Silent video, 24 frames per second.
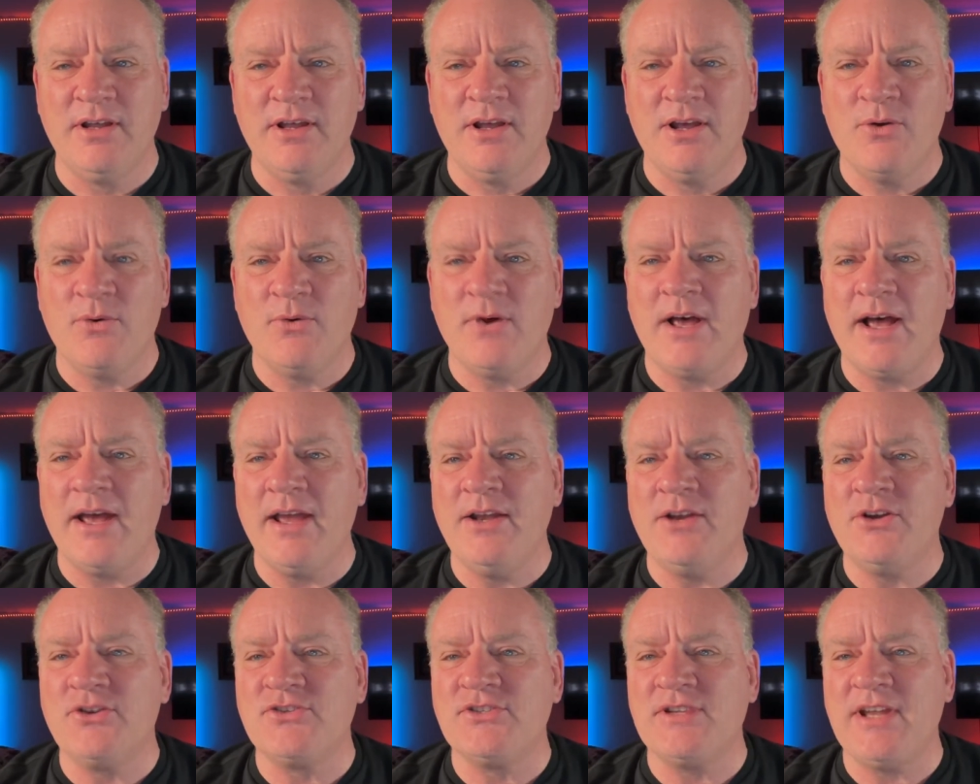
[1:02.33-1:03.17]
Well, I
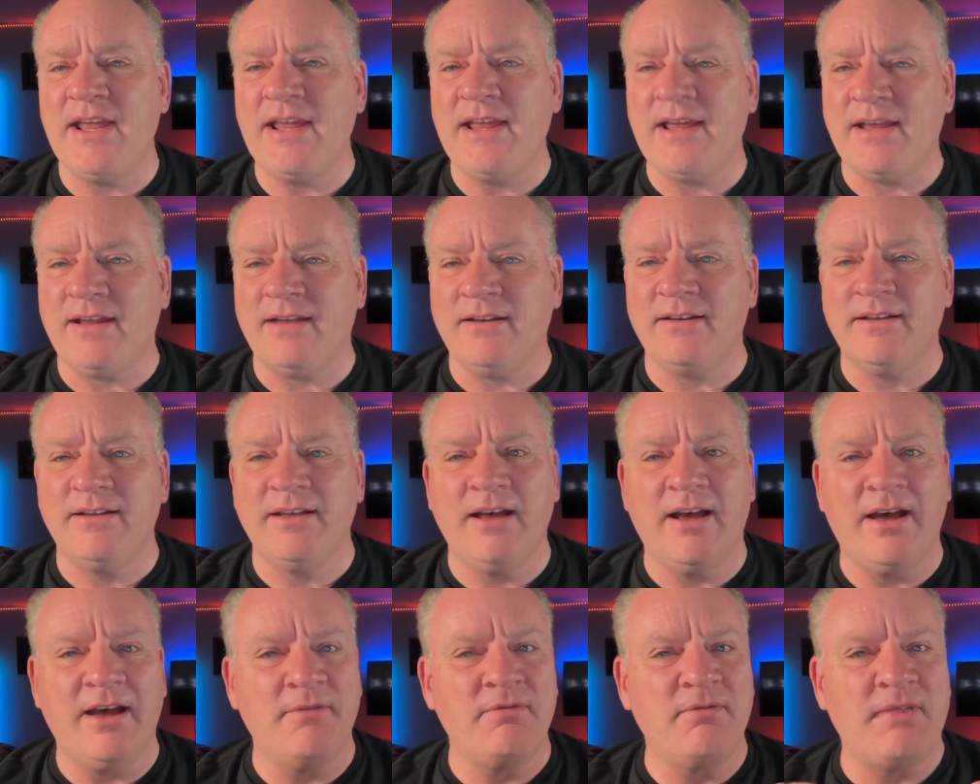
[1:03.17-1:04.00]
understand.
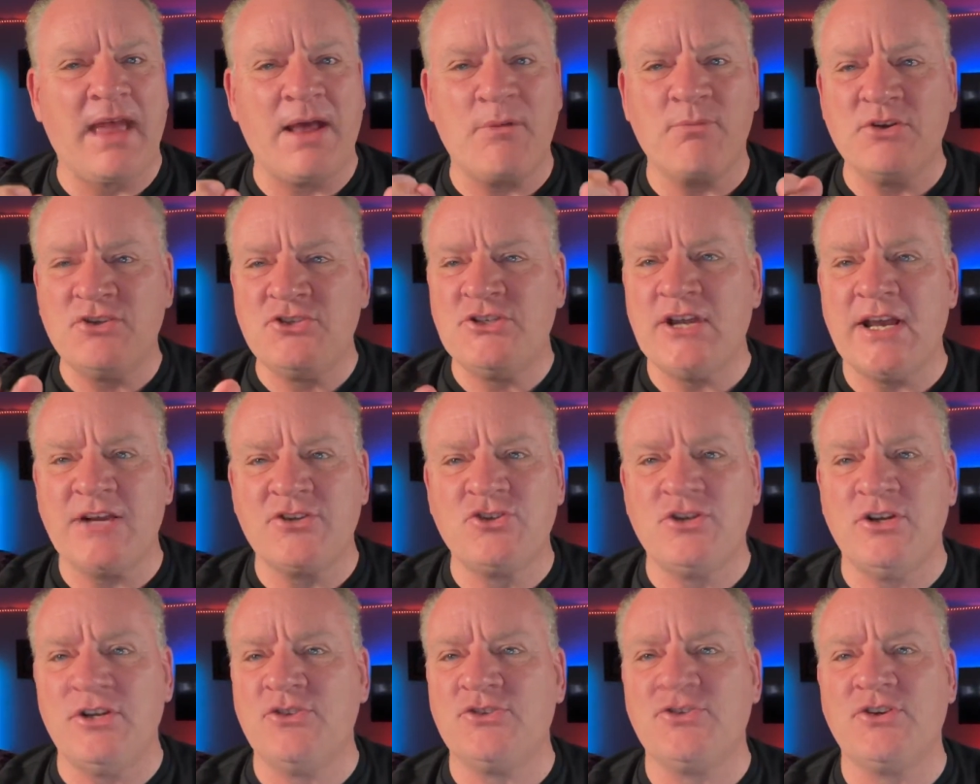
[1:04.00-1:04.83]
That
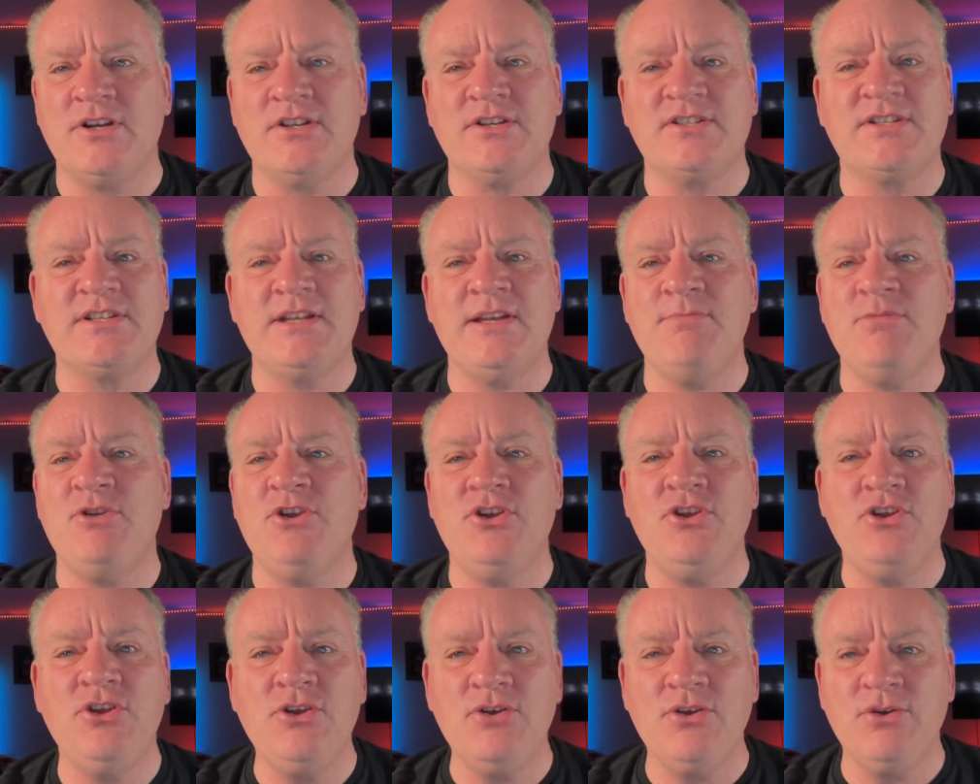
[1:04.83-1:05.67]
rejection is going to seem
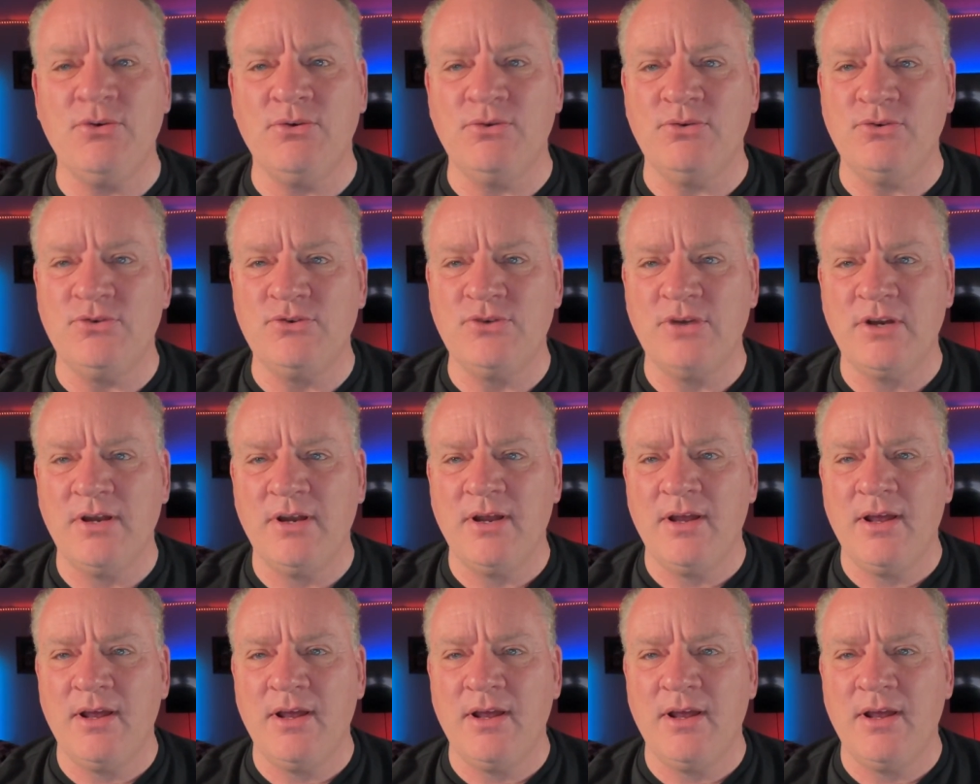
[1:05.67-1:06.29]
huge.